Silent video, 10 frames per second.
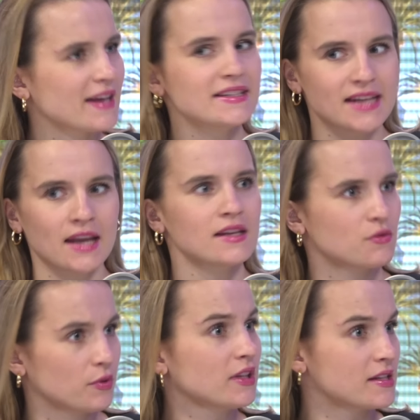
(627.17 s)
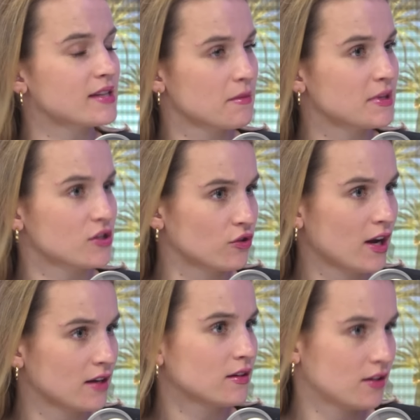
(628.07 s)
And Dennis really set me
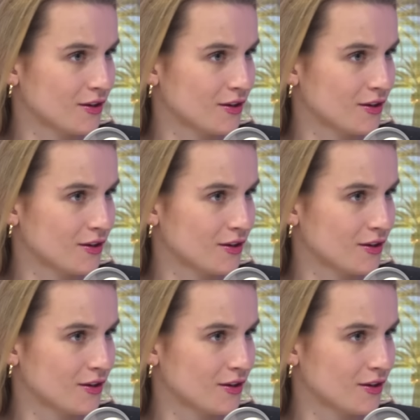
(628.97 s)
straight,